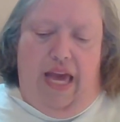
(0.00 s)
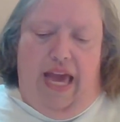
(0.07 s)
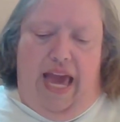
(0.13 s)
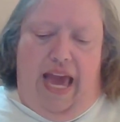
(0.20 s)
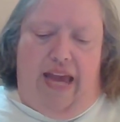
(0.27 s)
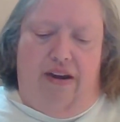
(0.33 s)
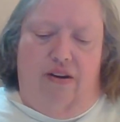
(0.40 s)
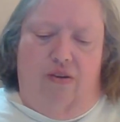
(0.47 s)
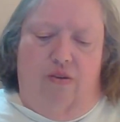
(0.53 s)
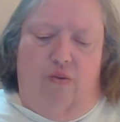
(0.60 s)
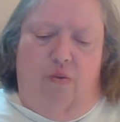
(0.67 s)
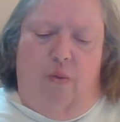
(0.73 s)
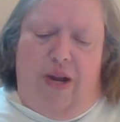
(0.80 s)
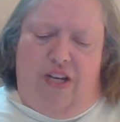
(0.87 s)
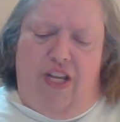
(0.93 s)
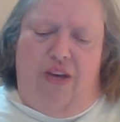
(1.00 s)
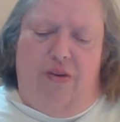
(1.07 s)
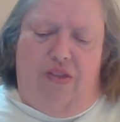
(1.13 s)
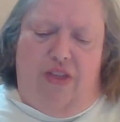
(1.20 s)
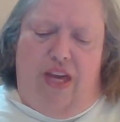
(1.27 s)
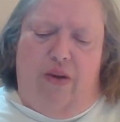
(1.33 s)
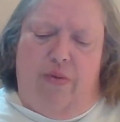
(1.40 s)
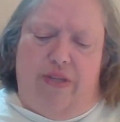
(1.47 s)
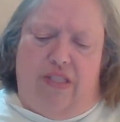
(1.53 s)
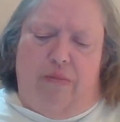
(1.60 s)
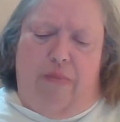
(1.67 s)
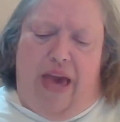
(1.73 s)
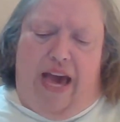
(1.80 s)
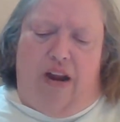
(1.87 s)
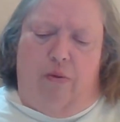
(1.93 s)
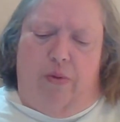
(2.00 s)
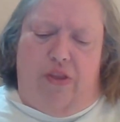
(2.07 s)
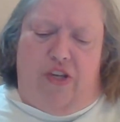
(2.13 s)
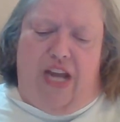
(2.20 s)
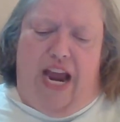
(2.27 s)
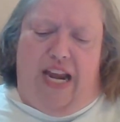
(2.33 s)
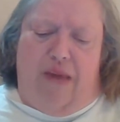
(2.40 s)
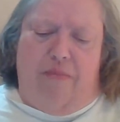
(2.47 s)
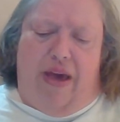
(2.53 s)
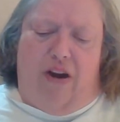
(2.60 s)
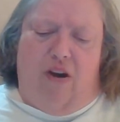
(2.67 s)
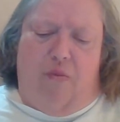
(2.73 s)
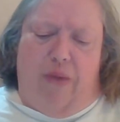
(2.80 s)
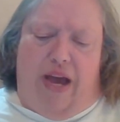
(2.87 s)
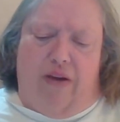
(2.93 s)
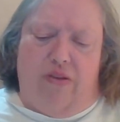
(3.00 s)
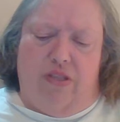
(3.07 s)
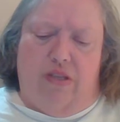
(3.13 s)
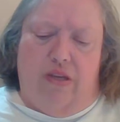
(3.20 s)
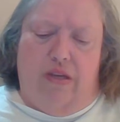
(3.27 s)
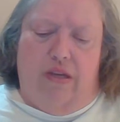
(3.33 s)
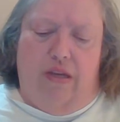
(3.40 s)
And what do you think was the matter with Danny Meadow Mouse?